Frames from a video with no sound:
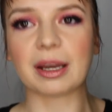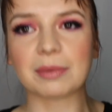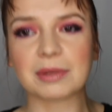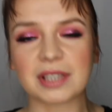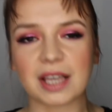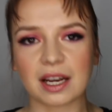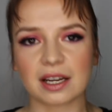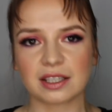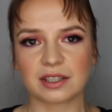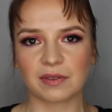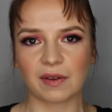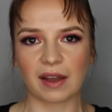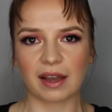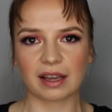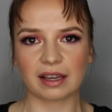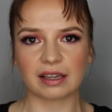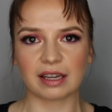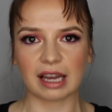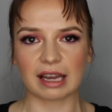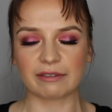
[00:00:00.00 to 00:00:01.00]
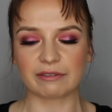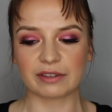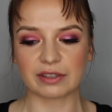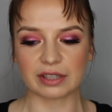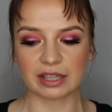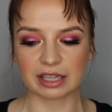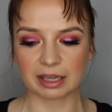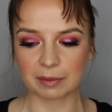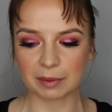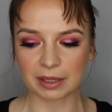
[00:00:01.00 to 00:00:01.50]
I'm satisfied. I
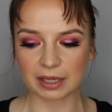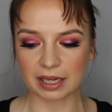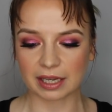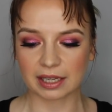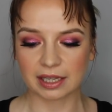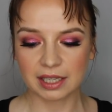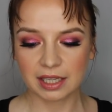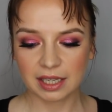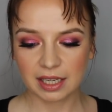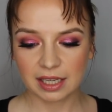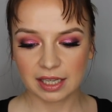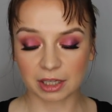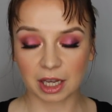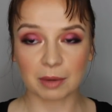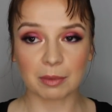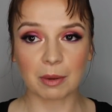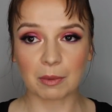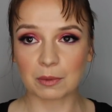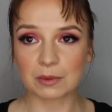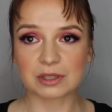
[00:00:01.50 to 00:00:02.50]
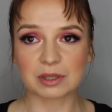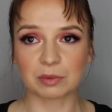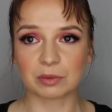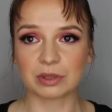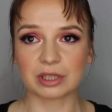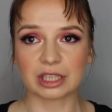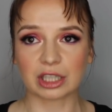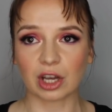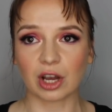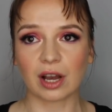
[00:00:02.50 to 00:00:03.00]
feel like I'm gonna come up with some
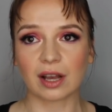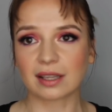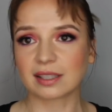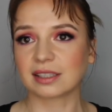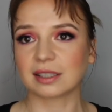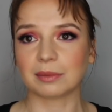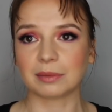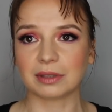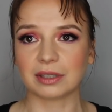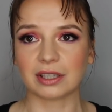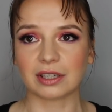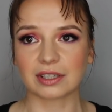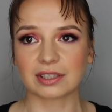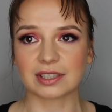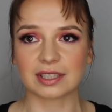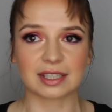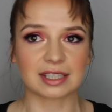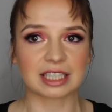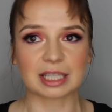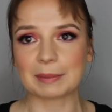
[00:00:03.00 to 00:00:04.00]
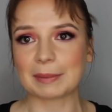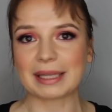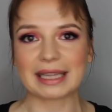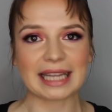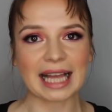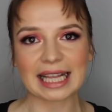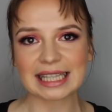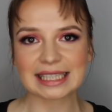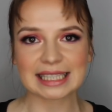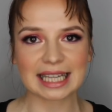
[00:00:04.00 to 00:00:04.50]
really awesome looks, and it's gonna be
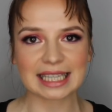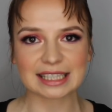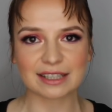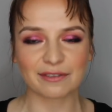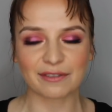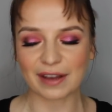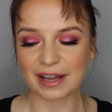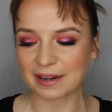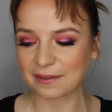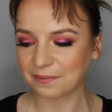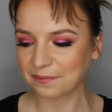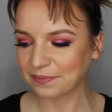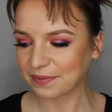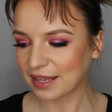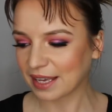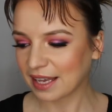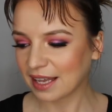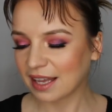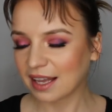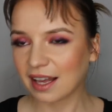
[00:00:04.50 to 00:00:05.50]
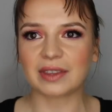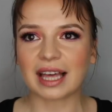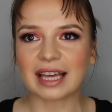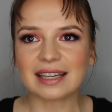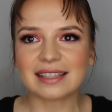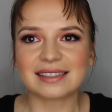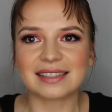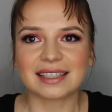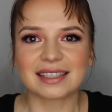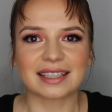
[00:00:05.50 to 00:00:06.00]
lots and lots of fun.
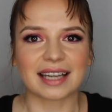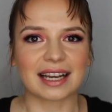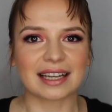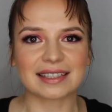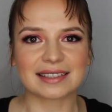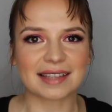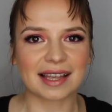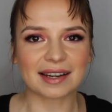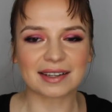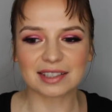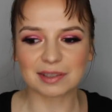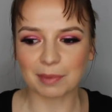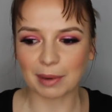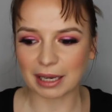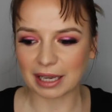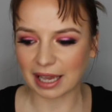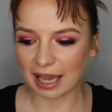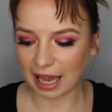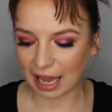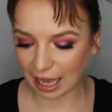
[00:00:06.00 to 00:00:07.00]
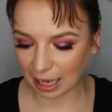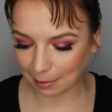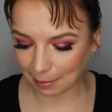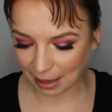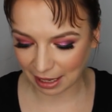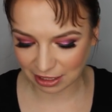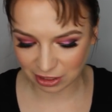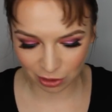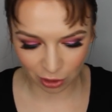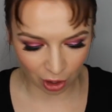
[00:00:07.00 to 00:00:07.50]
That is it, guys. That is my
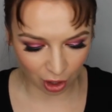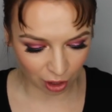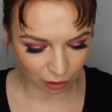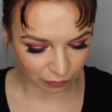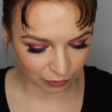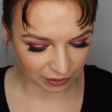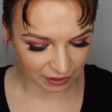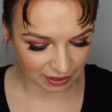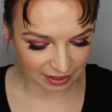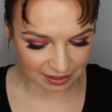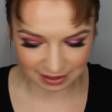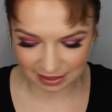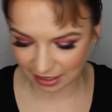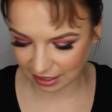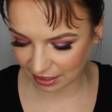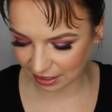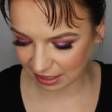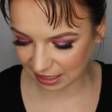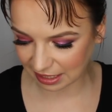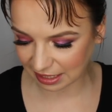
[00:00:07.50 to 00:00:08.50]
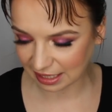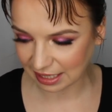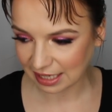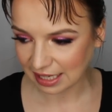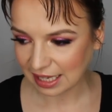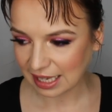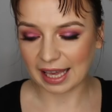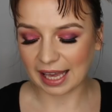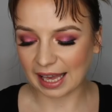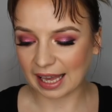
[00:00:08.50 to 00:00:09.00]
IMATS haul for this year,
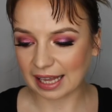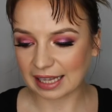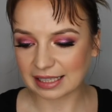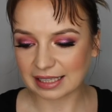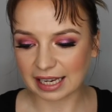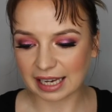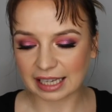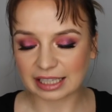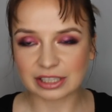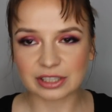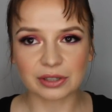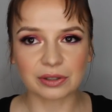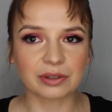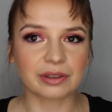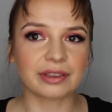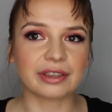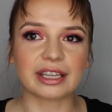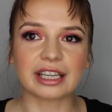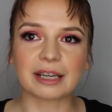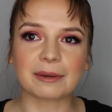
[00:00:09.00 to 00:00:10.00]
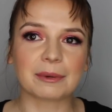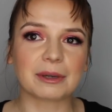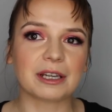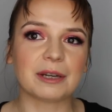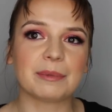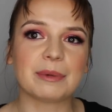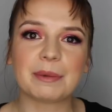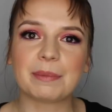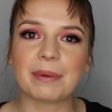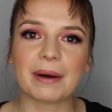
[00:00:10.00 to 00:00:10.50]
and I don't think I'm
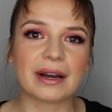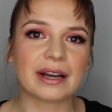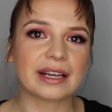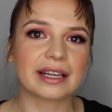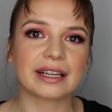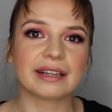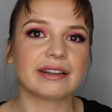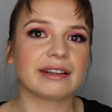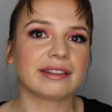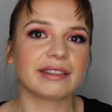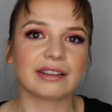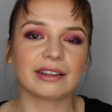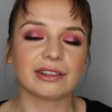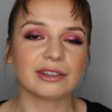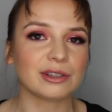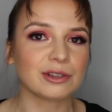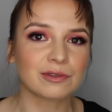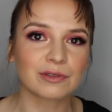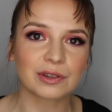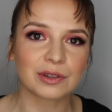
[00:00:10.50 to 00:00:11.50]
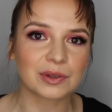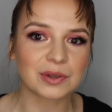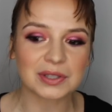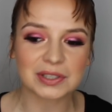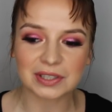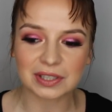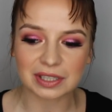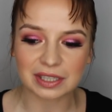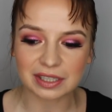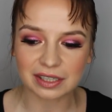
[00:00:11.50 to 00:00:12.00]
going to be buying anything new for the
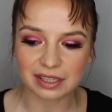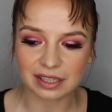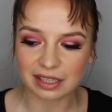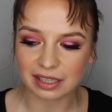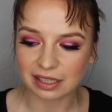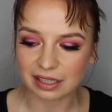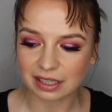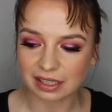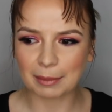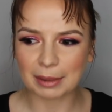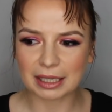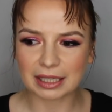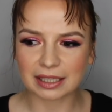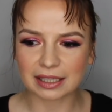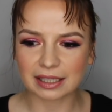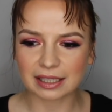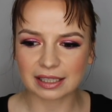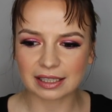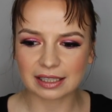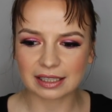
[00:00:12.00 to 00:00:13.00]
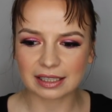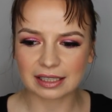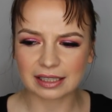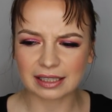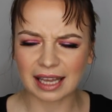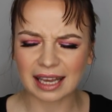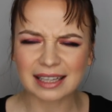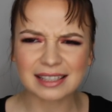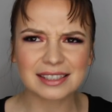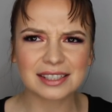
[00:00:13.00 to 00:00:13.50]
rest of the year. I mean,
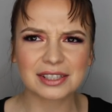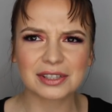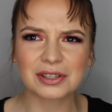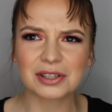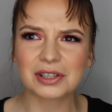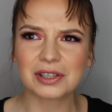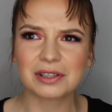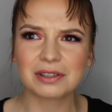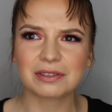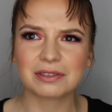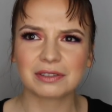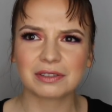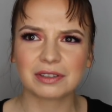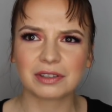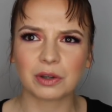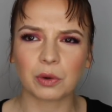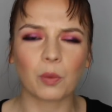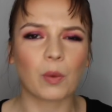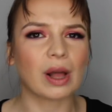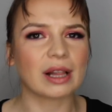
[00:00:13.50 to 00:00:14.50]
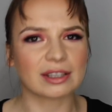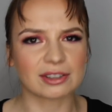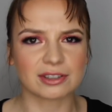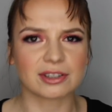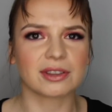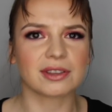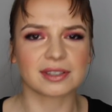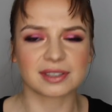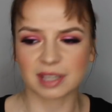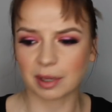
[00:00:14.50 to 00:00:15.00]
not until well
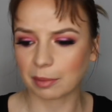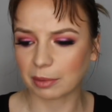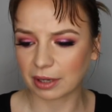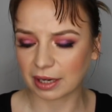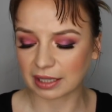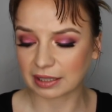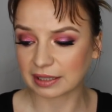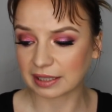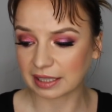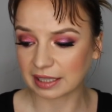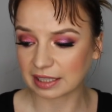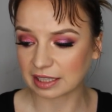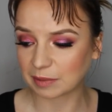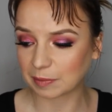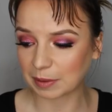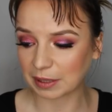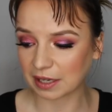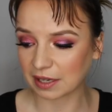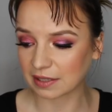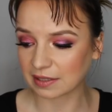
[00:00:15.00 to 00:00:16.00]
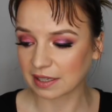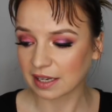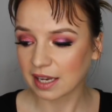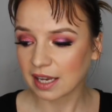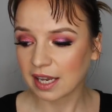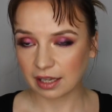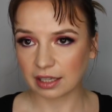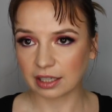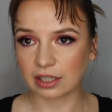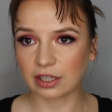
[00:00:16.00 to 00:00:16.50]
into the summer at least, because,
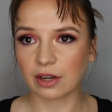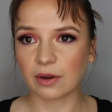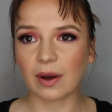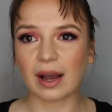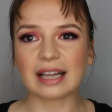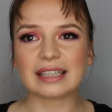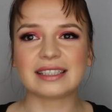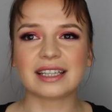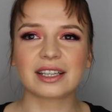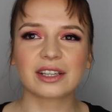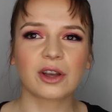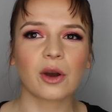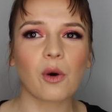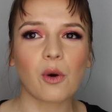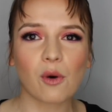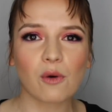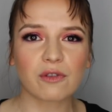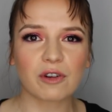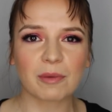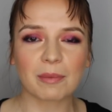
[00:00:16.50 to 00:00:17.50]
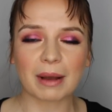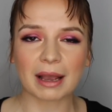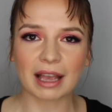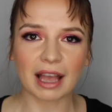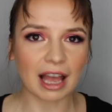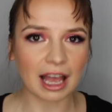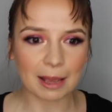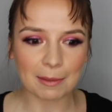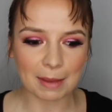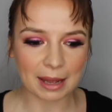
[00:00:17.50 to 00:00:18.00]
you know, I did go over my
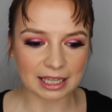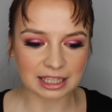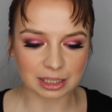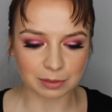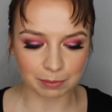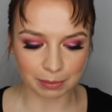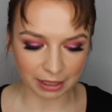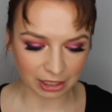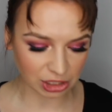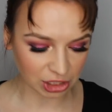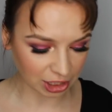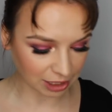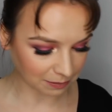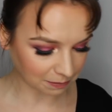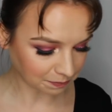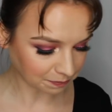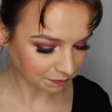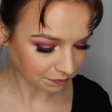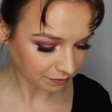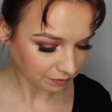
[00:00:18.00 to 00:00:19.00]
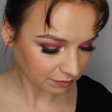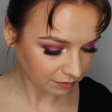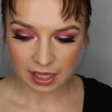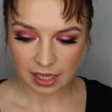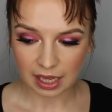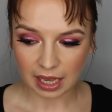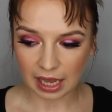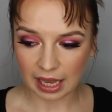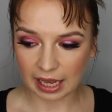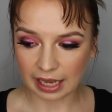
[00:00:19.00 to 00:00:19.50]
IMATS budget.
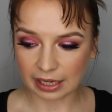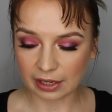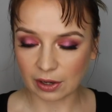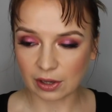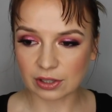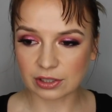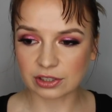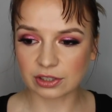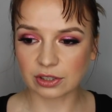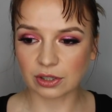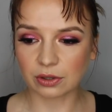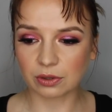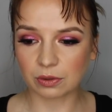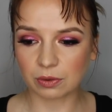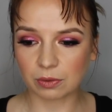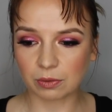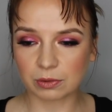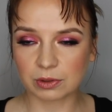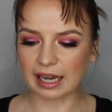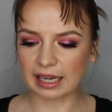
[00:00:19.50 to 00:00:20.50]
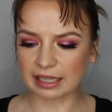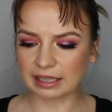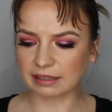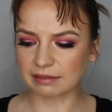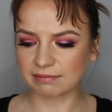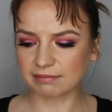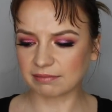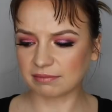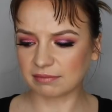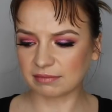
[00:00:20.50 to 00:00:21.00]

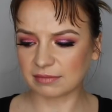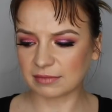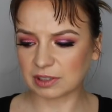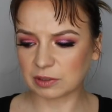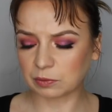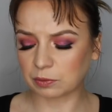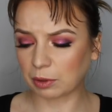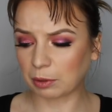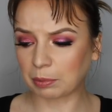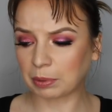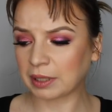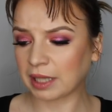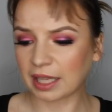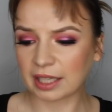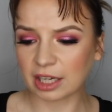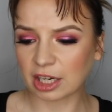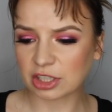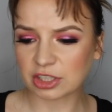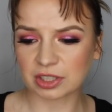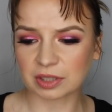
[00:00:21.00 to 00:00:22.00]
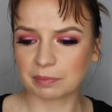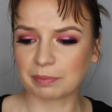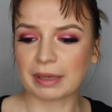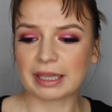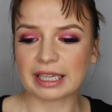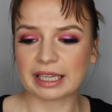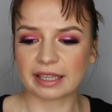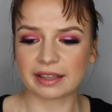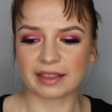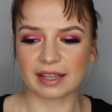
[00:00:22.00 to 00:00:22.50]
I replenished
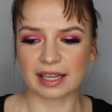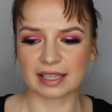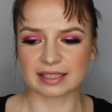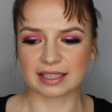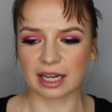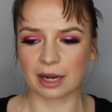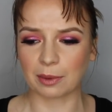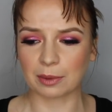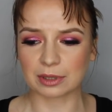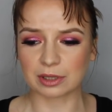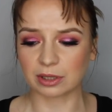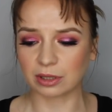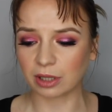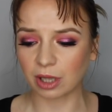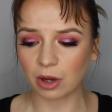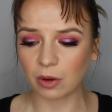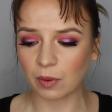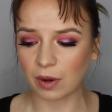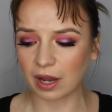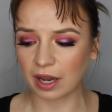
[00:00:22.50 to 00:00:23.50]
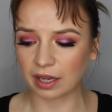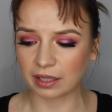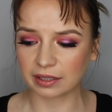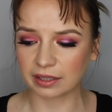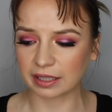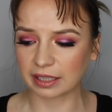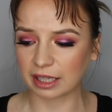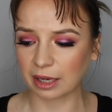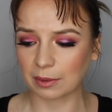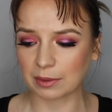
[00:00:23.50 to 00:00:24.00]
many things that I was low
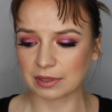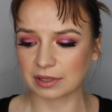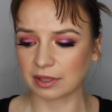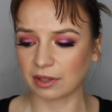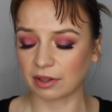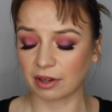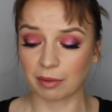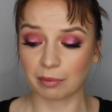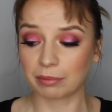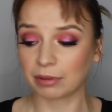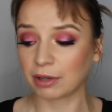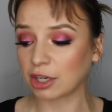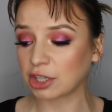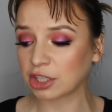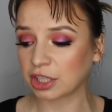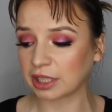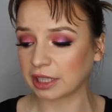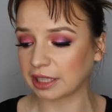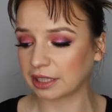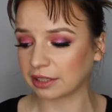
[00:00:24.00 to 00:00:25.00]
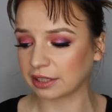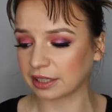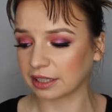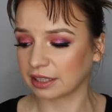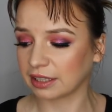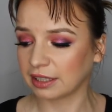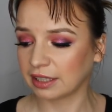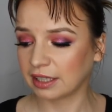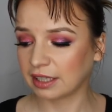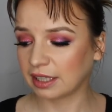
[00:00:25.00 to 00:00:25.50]
on, like I was low on brush
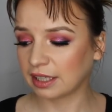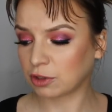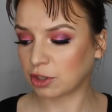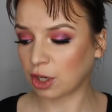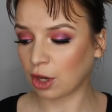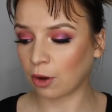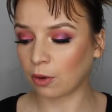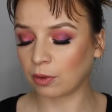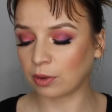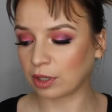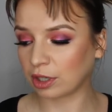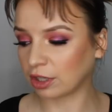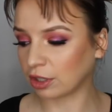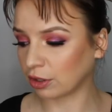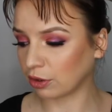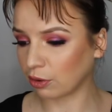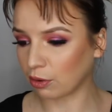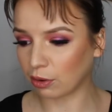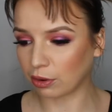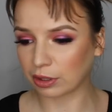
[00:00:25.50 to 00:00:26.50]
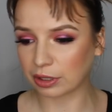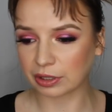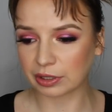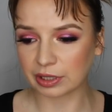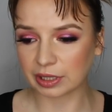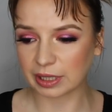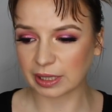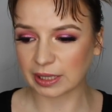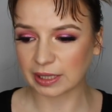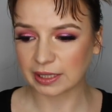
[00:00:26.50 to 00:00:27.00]
cleaner, toner,
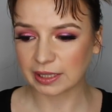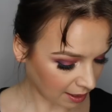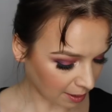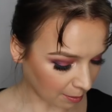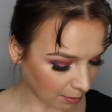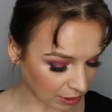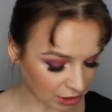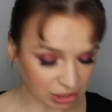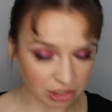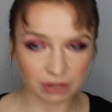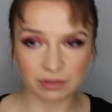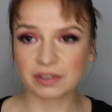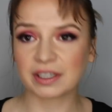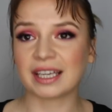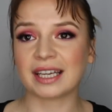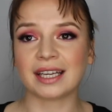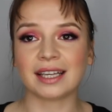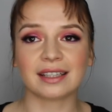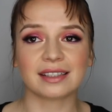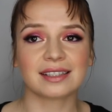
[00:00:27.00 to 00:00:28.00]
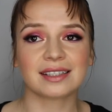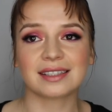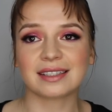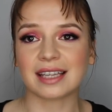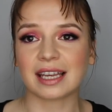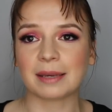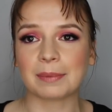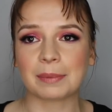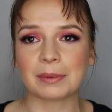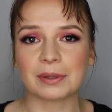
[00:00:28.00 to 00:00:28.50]
oil, a bunch of kit
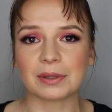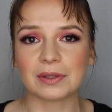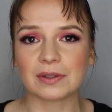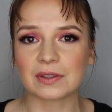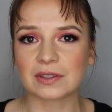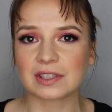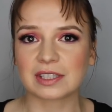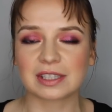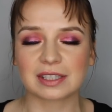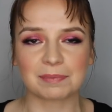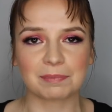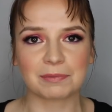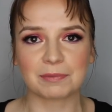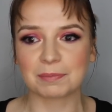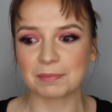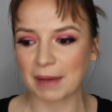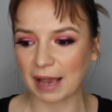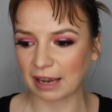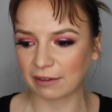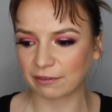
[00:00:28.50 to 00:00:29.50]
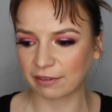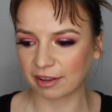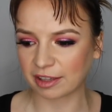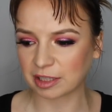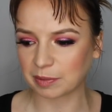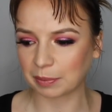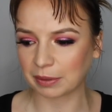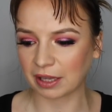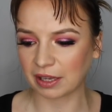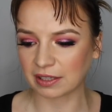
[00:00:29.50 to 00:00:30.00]
staples, MAC
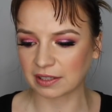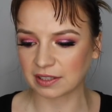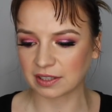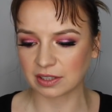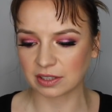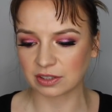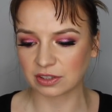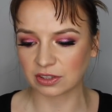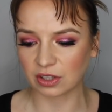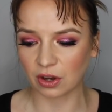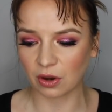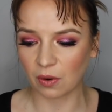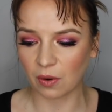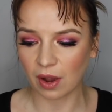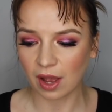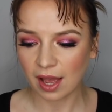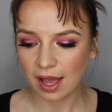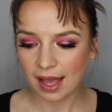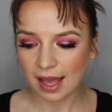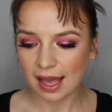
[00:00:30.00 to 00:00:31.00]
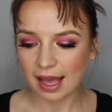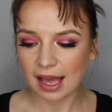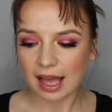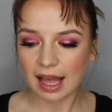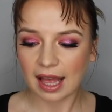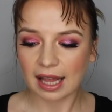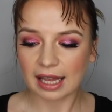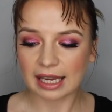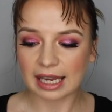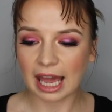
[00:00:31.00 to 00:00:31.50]
Fix Plus, so
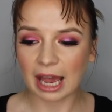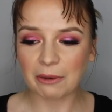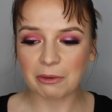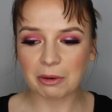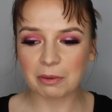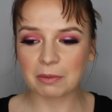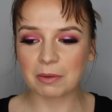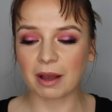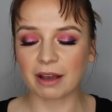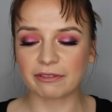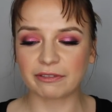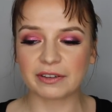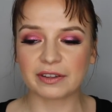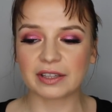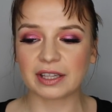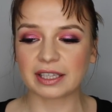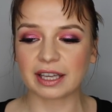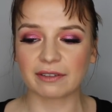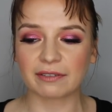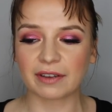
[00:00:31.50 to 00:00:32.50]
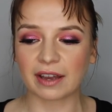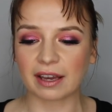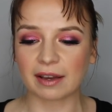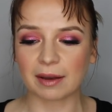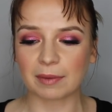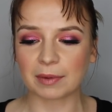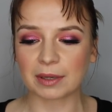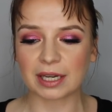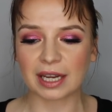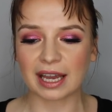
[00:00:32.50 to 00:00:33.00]
now I feel like I'm
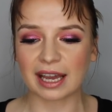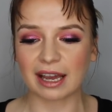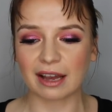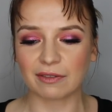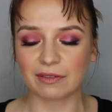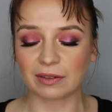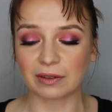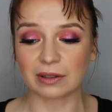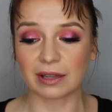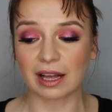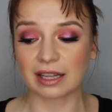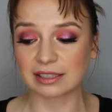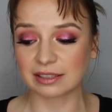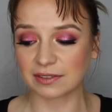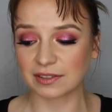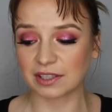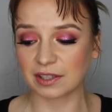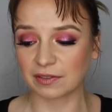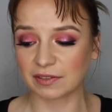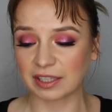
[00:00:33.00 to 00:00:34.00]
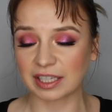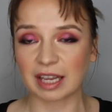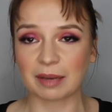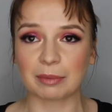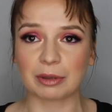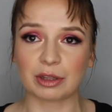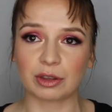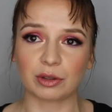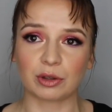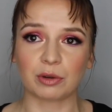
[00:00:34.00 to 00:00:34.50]
gonna have lots of stuff to
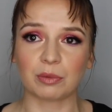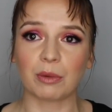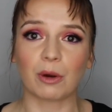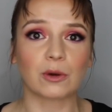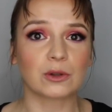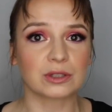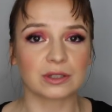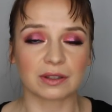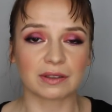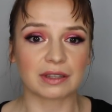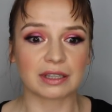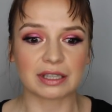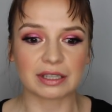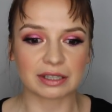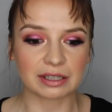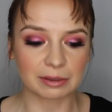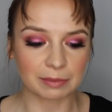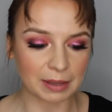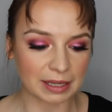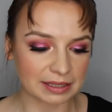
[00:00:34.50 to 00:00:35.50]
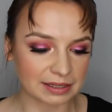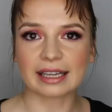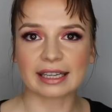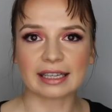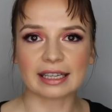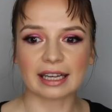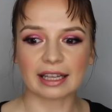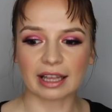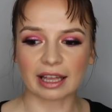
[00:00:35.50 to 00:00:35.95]
get me through most of the year, basically.